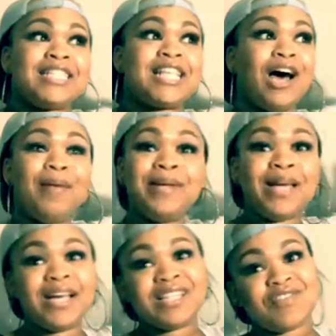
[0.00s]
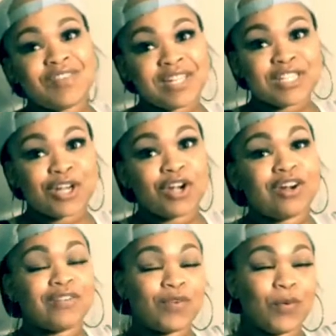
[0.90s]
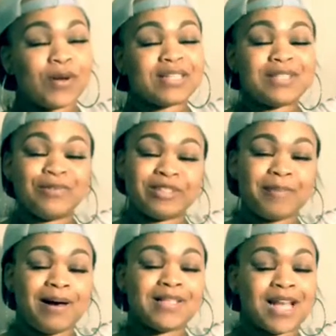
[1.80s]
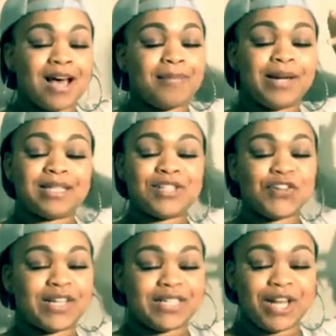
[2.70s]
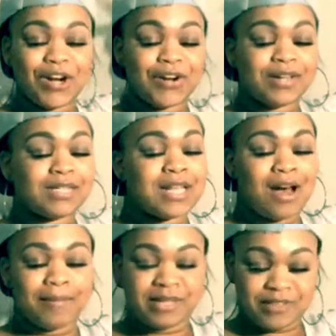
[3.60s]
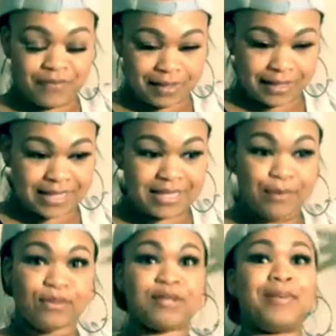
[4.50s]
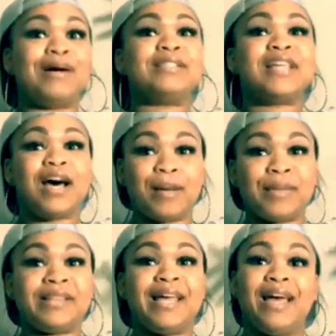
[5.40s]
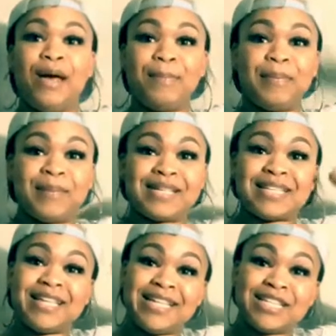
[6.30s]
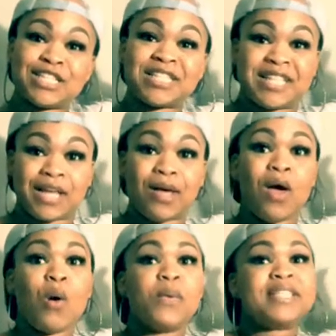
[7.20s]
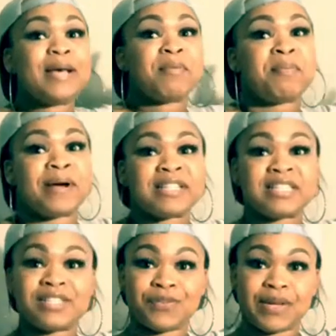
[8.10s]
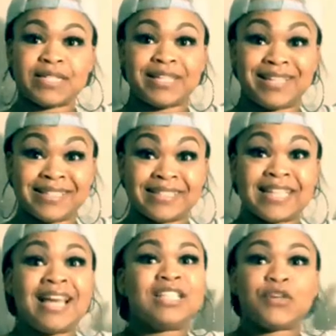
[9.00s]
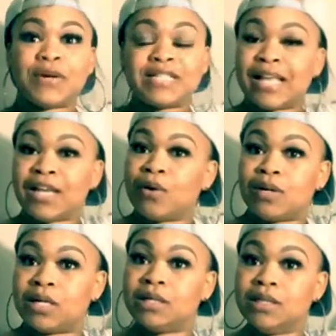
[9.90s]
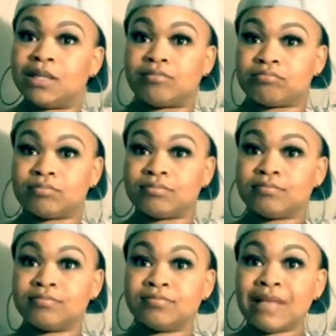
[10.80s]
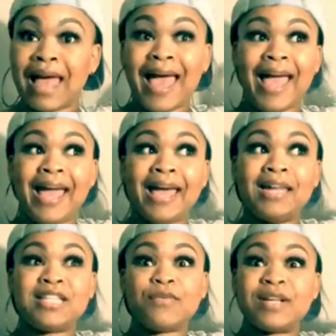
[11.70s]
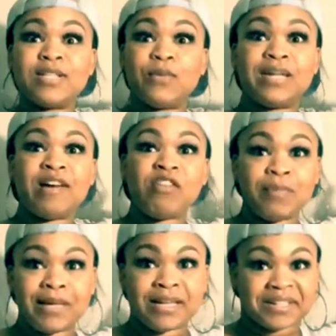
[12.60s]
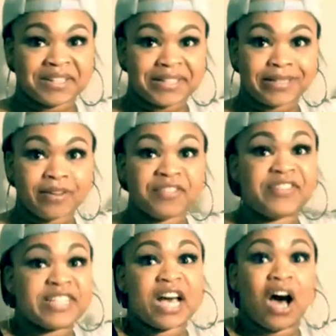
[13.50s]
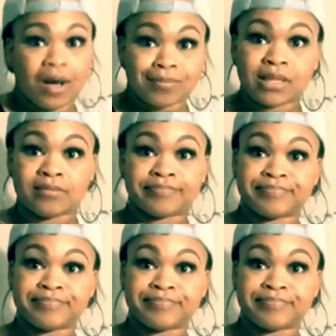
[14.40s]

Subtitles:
Tommy got his feelings hurt. Of course, it was about time that Teresi hurt Tommy's feelings. It was about time that happened because he needed to see what type of person Teresi is. Teresi ain't no good. And Teresi would never be good for Tommy.